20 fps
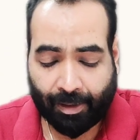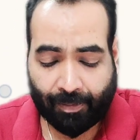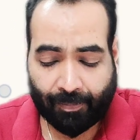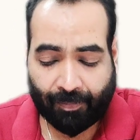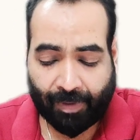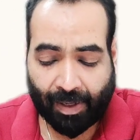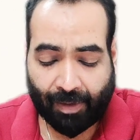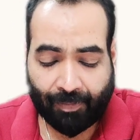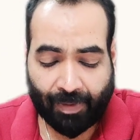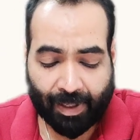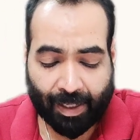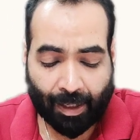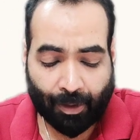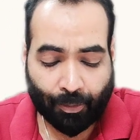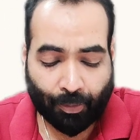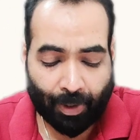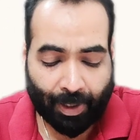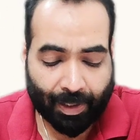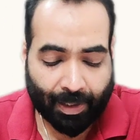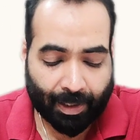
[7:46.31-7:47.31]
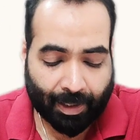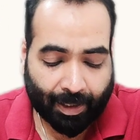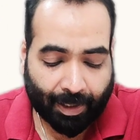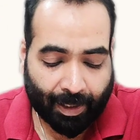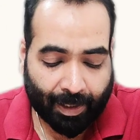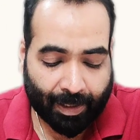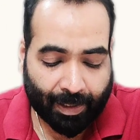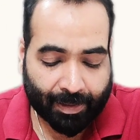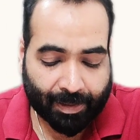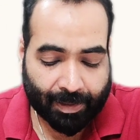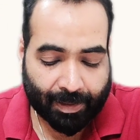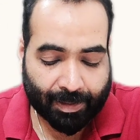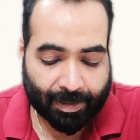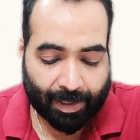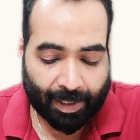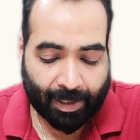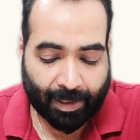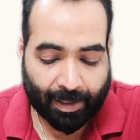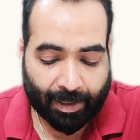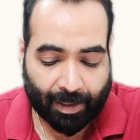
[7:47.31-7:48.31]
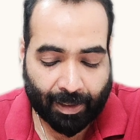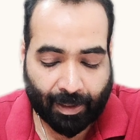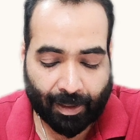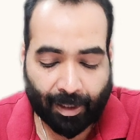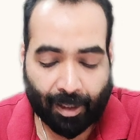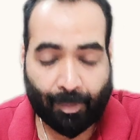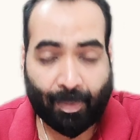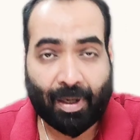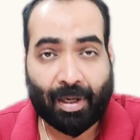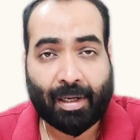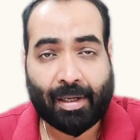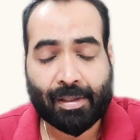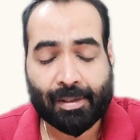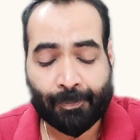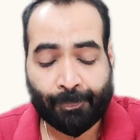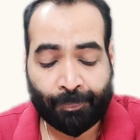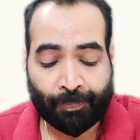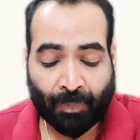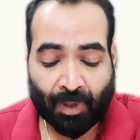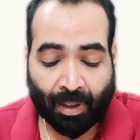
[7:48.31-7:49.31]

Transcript: when we calculate the current assets and current liabilities,